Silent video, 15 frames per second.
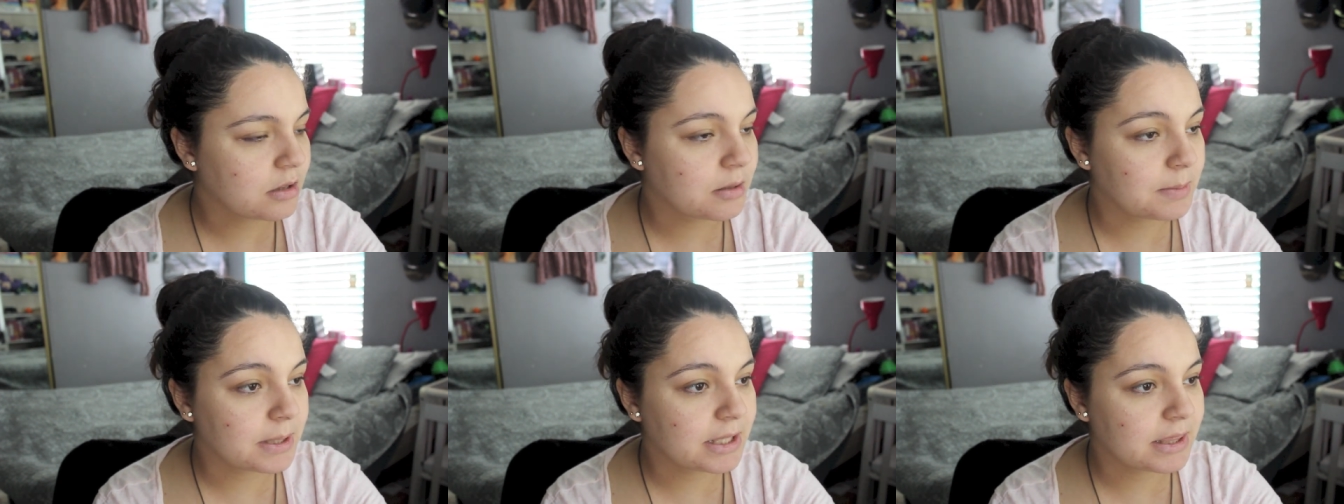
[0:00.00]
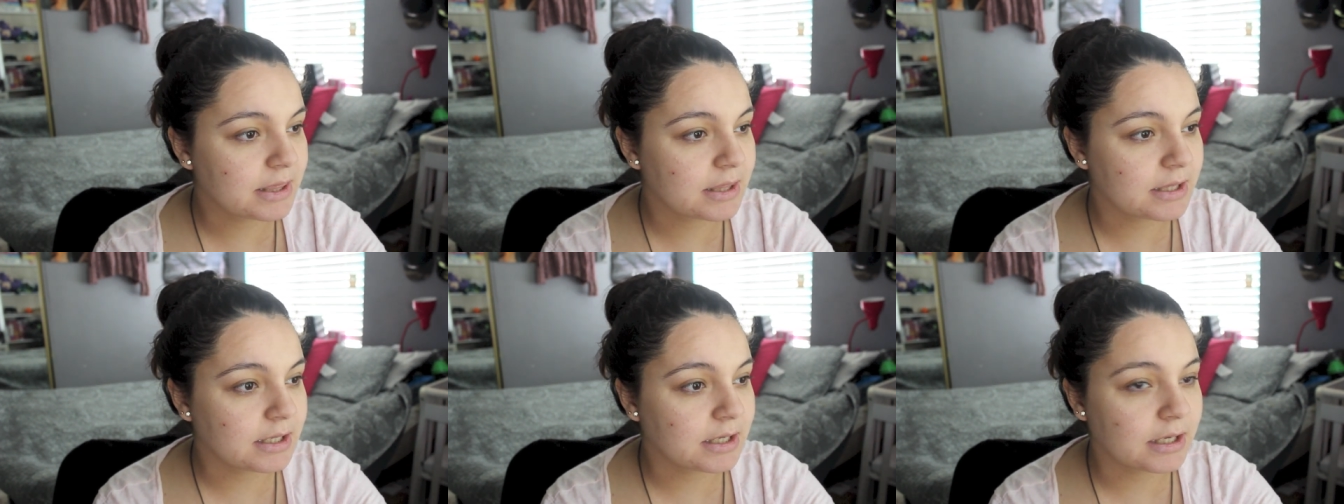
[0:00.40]
let me
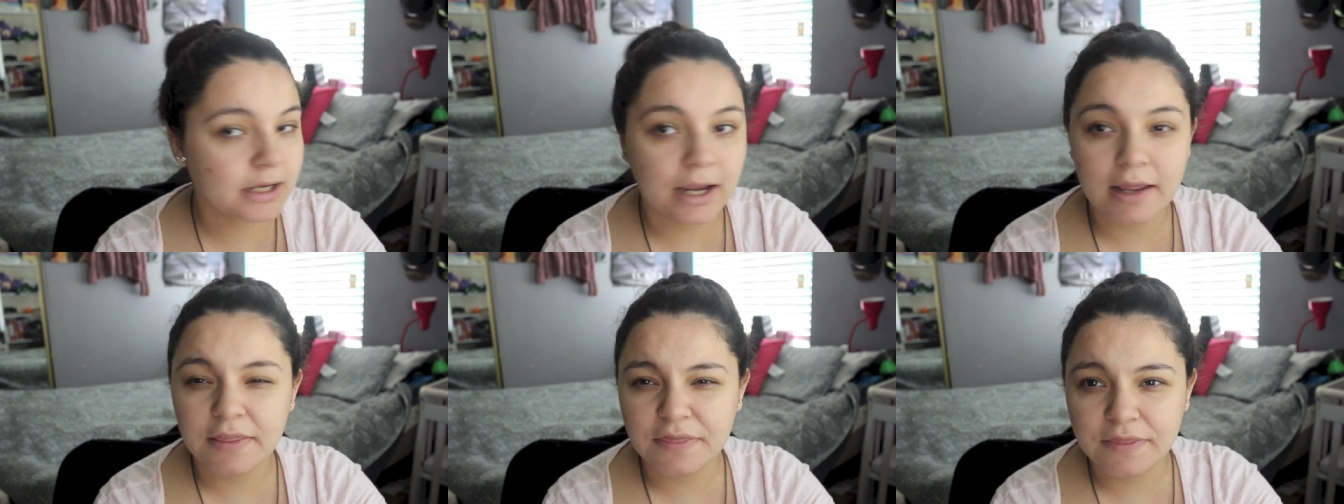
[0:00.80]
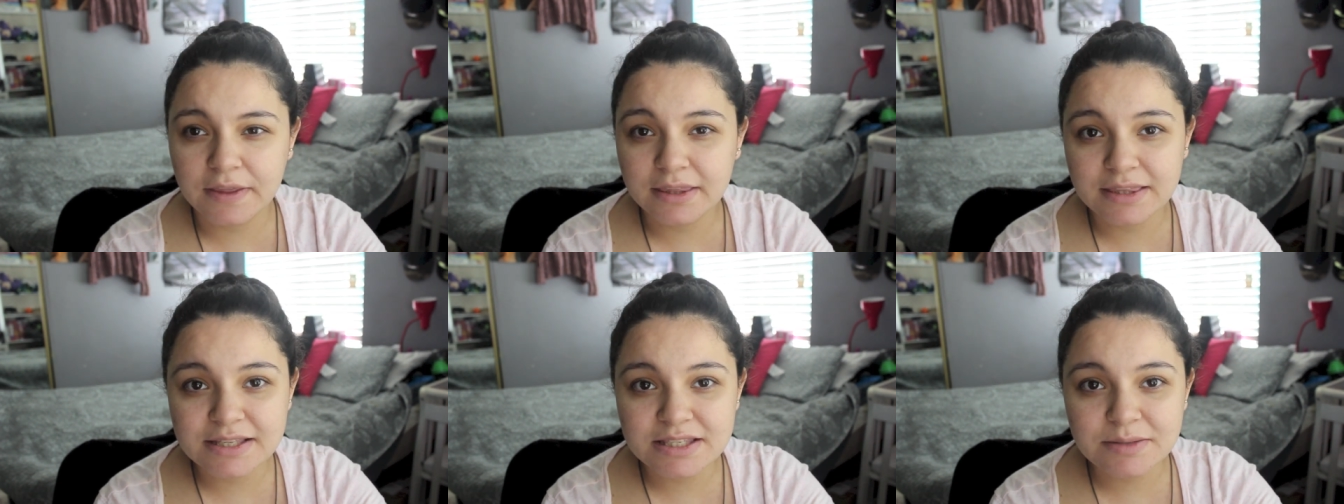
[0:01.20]
think. I
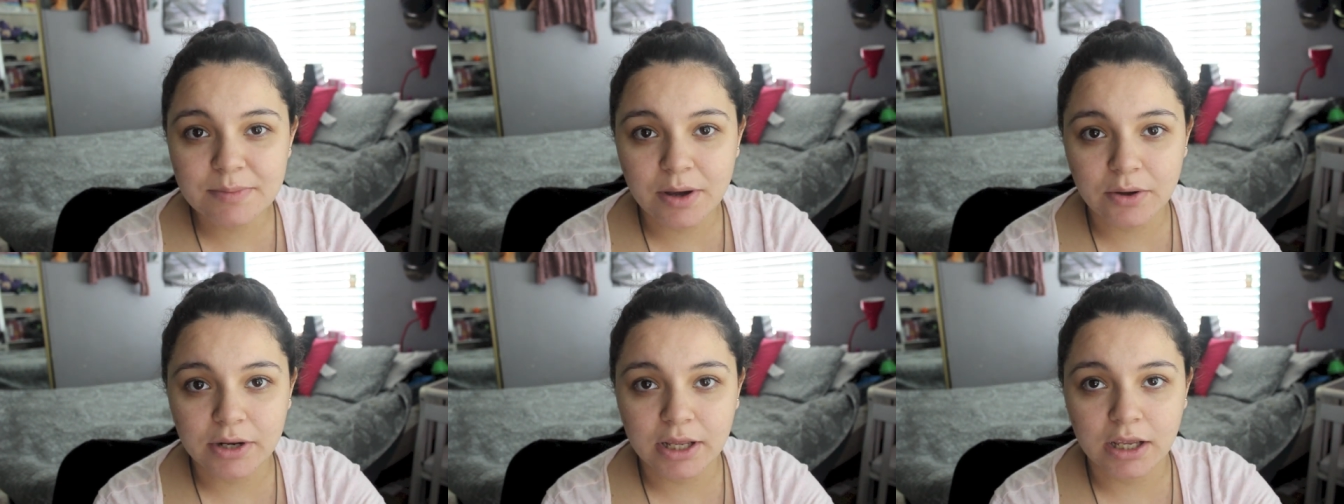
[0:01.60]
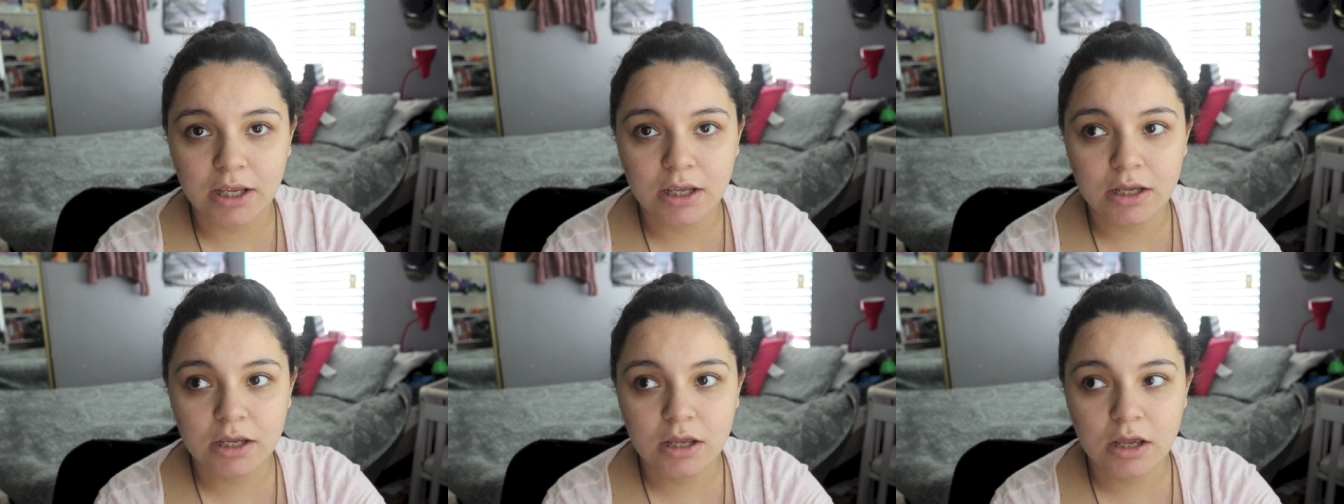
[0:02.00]
think that's about it.